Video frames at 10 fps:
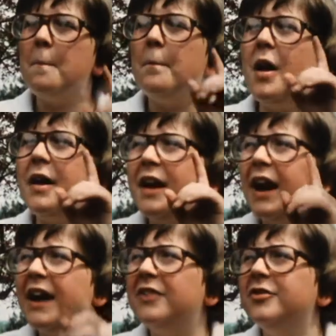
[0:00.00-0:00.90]
But
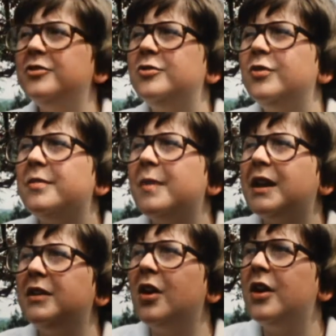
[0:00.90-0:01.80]
I couldn't do as
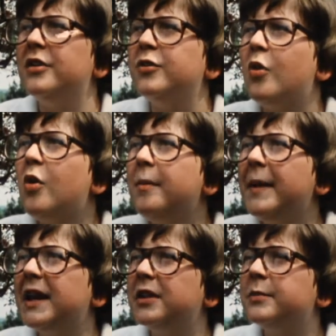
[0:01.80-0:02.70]
many lawns or
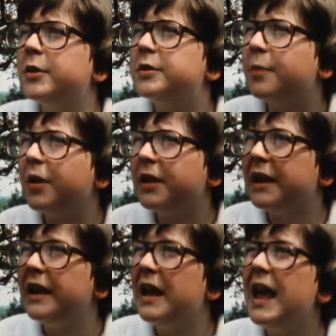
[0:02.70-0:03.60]
make as much money.
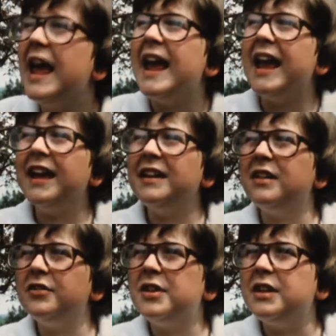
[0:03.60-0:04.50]
And
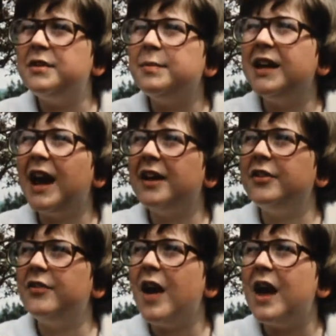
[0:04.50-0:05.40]
it'll teach me how to
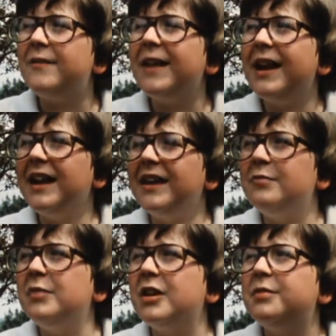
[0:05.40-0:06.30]
drive and give
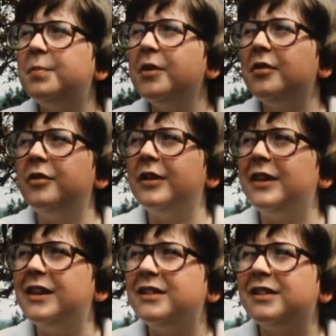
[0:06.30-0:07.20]
me experience on
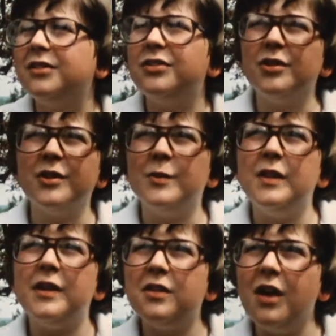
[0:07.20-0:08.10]
handling a steering
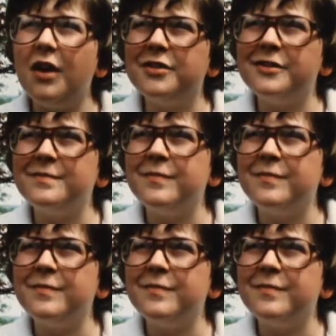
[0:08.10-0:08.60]
wheel and clutch.